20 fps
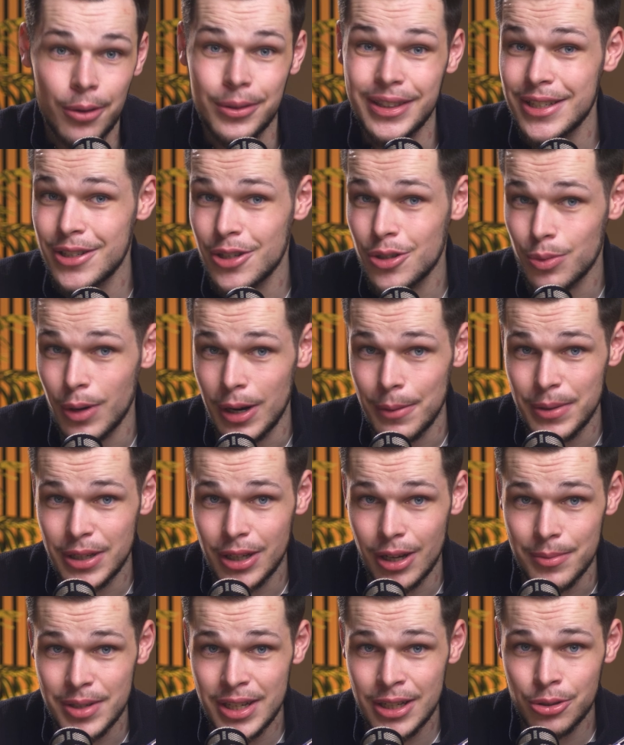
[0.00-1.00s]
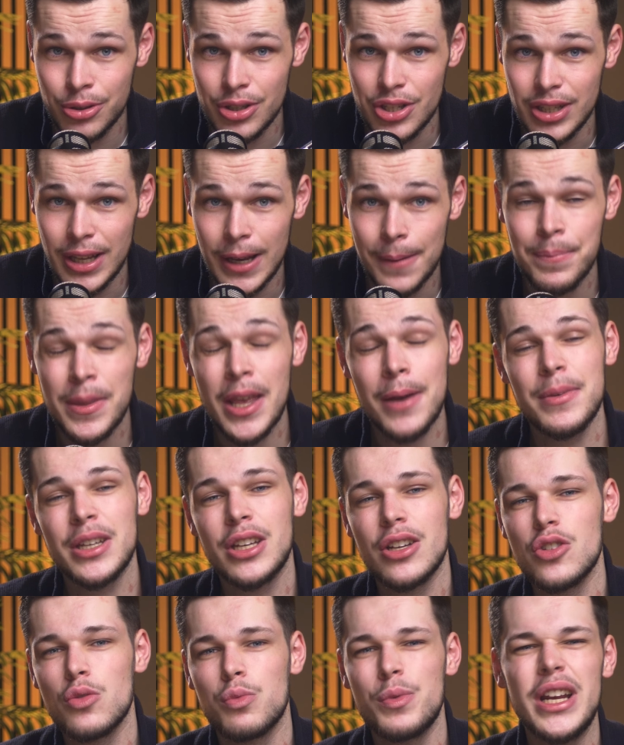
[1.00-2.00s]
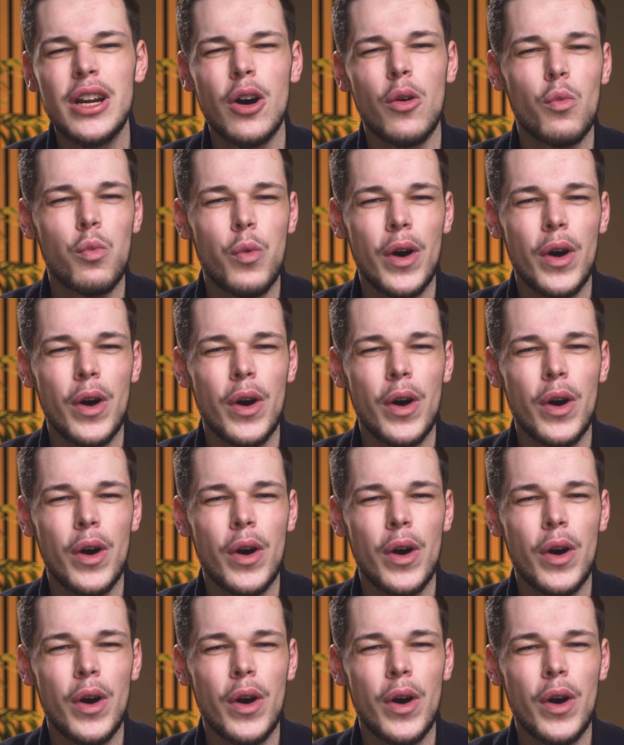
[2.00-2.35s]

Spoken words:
This is where it becomes interesting, because we don't